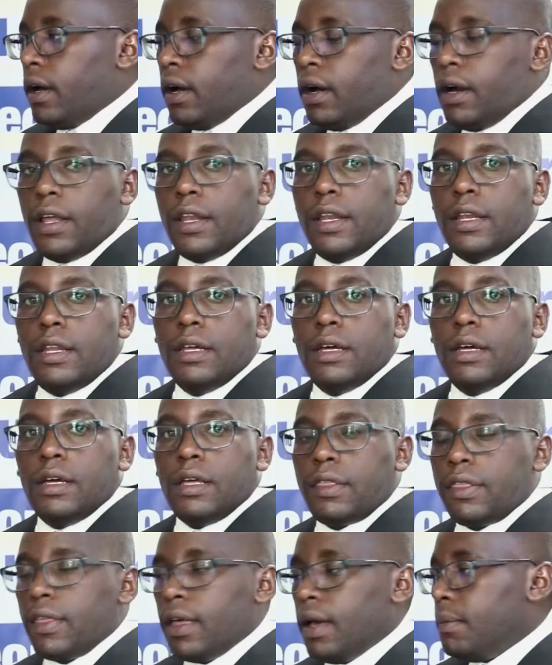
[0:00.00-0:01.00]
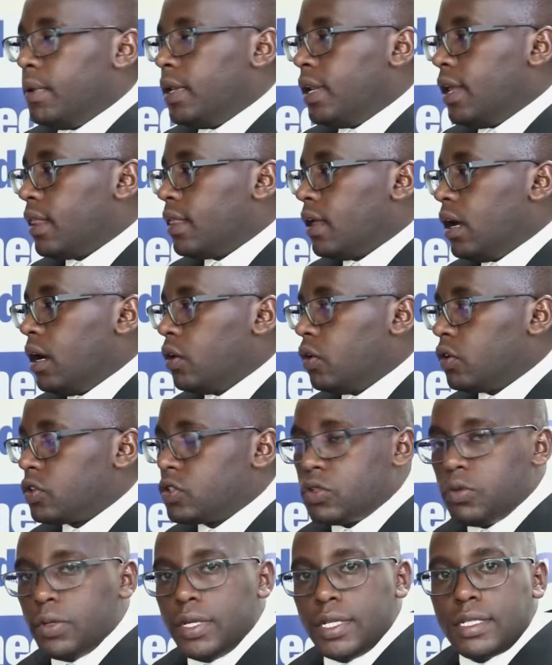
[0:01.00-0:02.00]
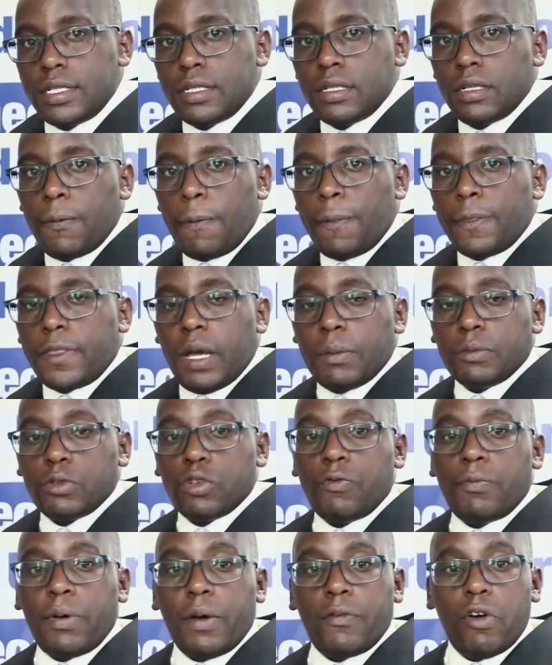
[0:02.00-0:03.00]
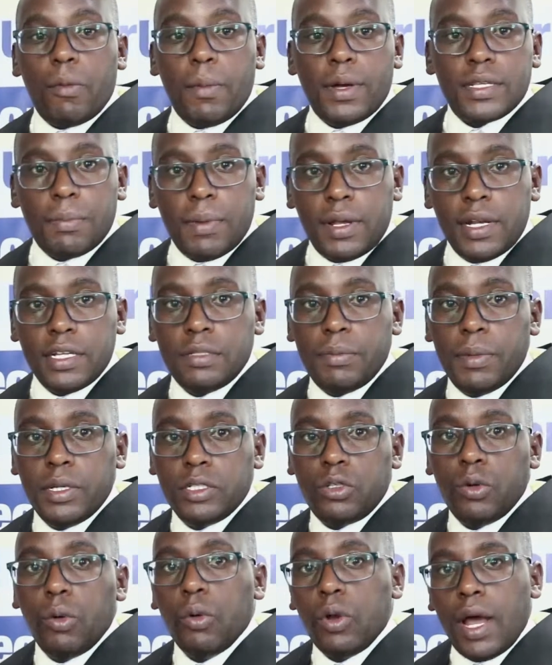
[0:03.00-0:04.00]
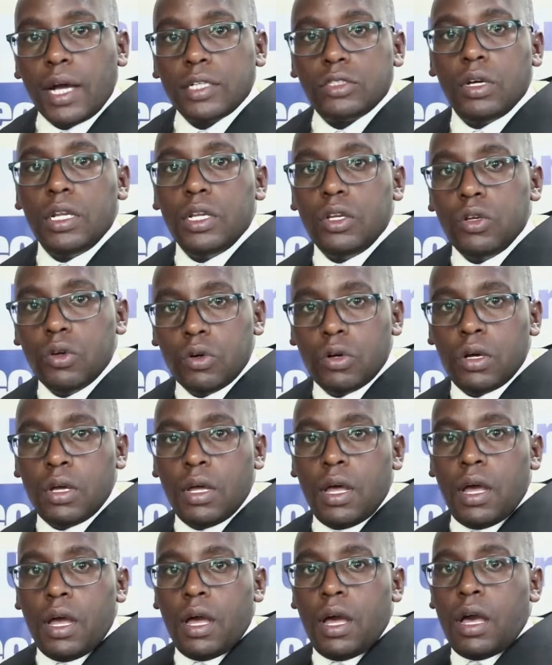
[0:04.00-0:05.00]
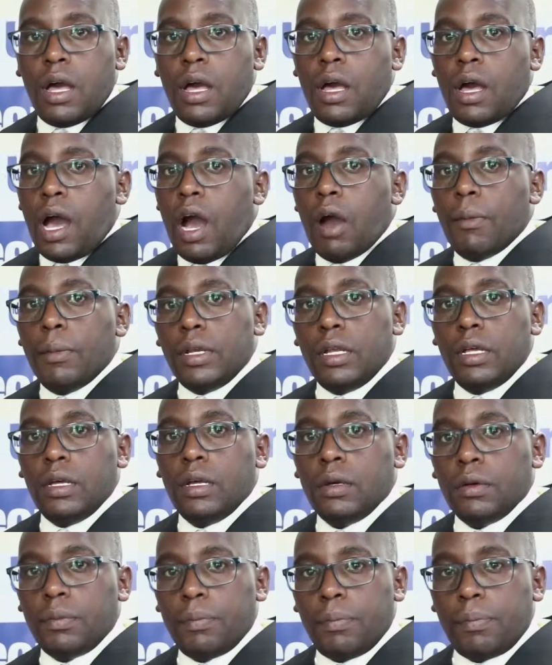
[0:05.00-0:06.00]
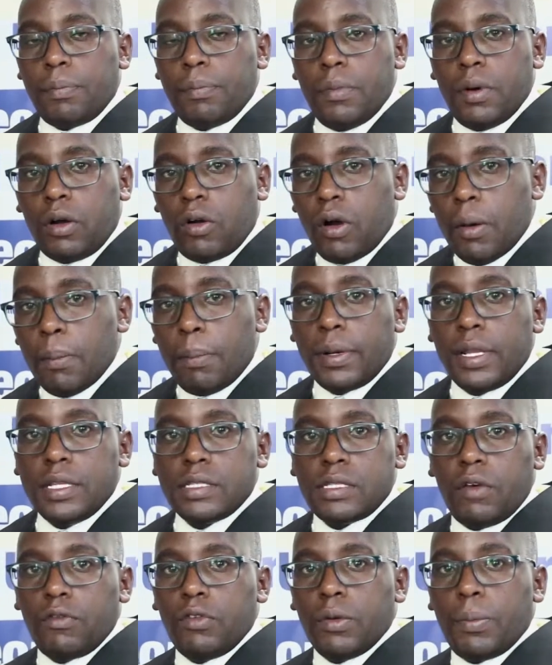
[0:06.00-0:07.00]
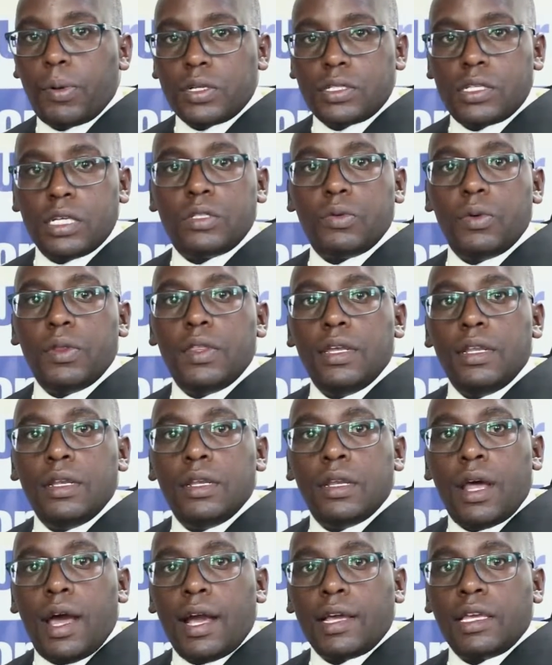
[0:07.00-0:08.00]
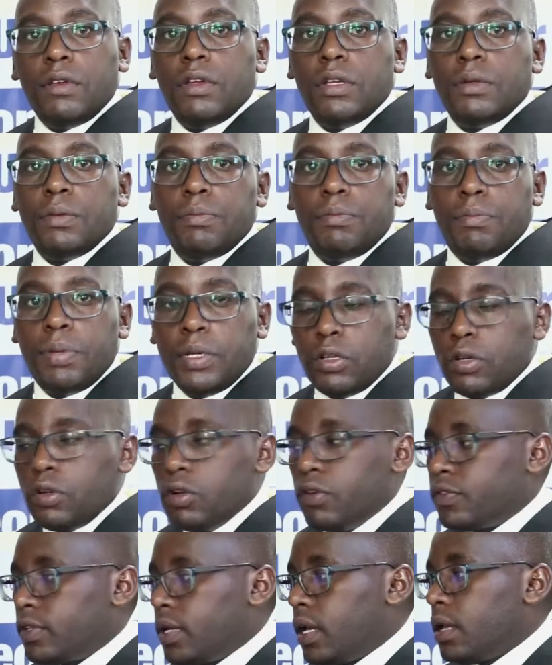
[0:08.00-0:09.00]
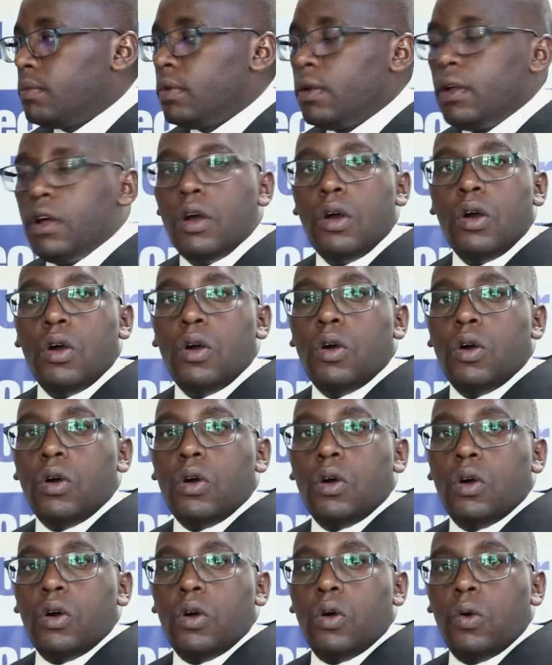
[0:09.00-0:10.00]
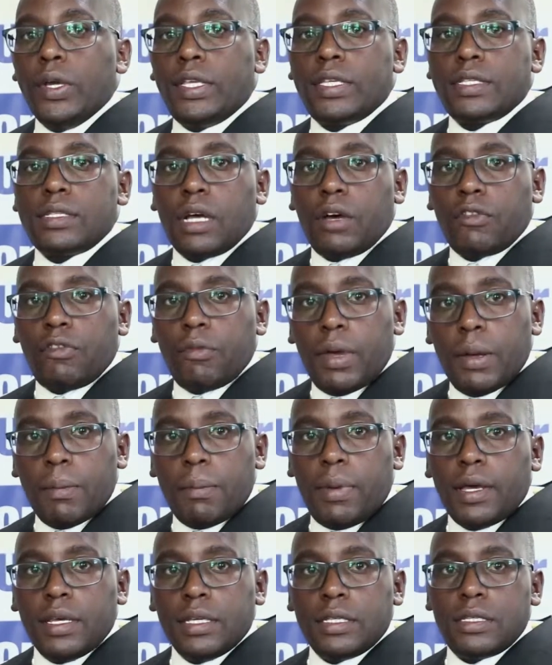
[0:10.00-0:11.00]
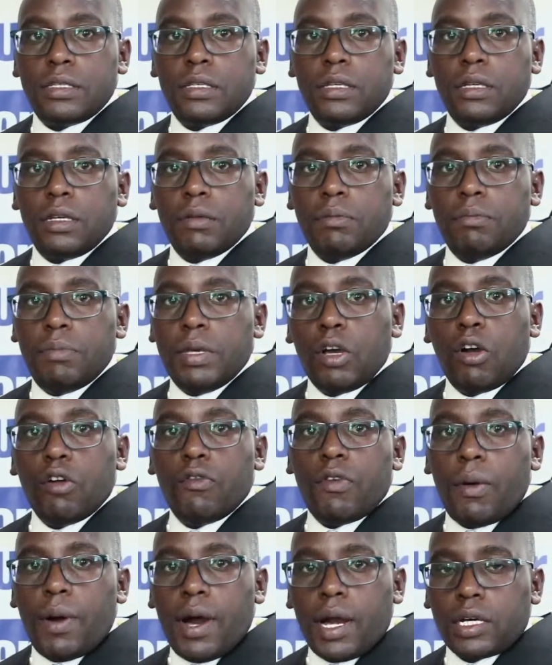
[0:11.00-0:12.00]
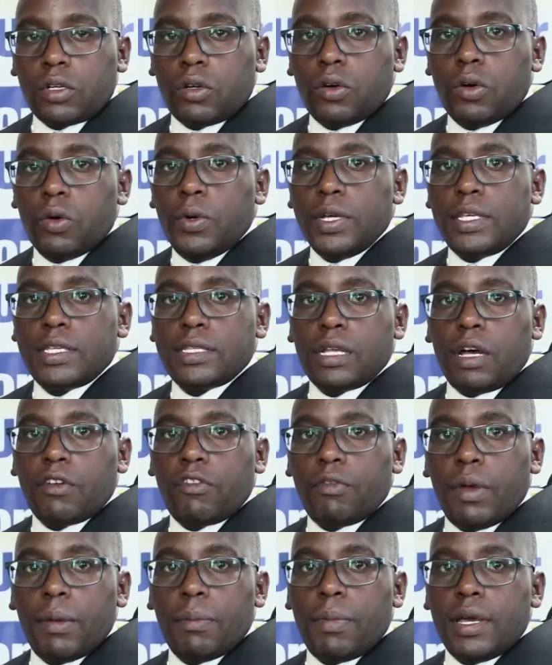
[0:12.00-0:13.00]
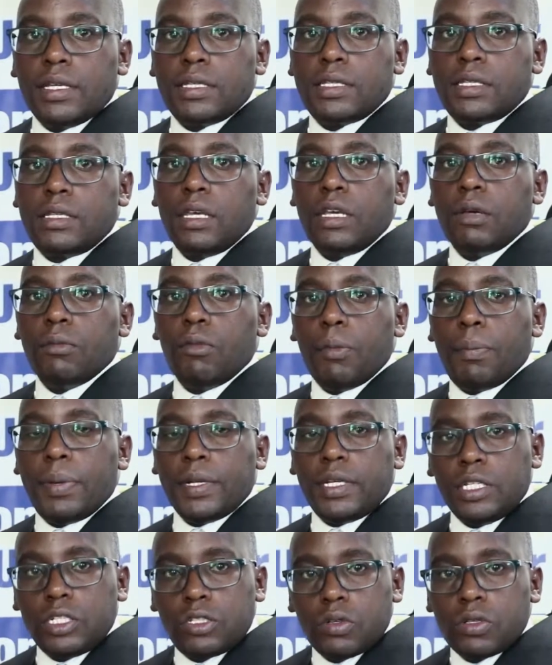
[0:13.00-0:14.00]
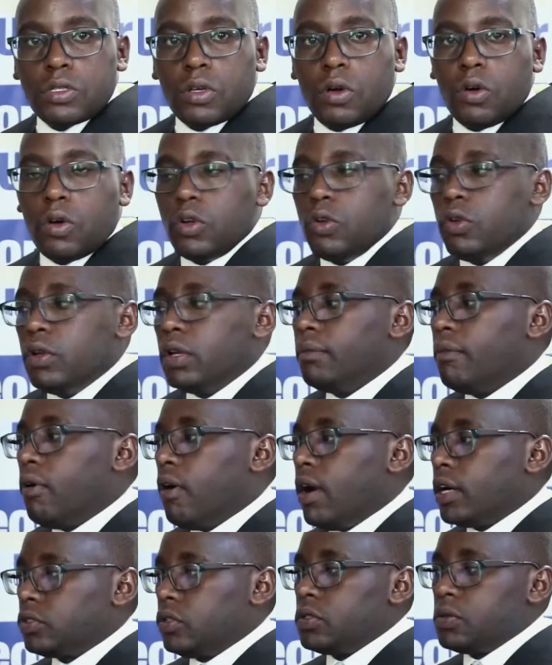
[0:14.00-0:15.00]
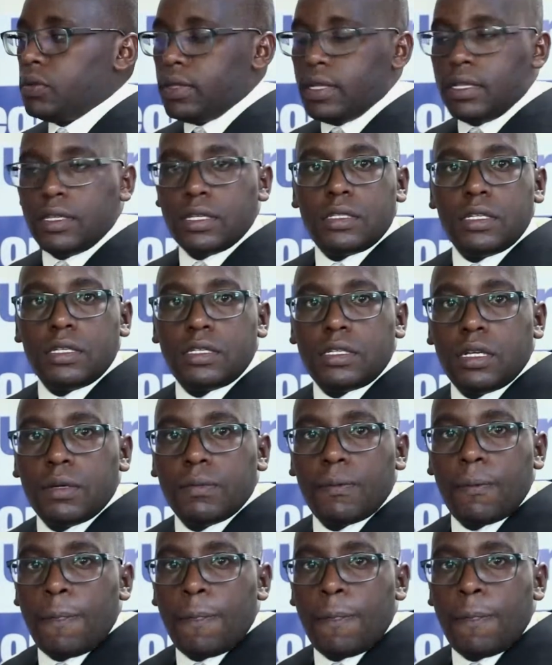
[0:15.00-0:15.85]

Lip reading: And there are many other angles to it. In terms of performance management, you would actually know how many complaints have you processed within a given period of time. Which staff member is being overworked, or which staff member is seeing more petitions or doing more actions within the system?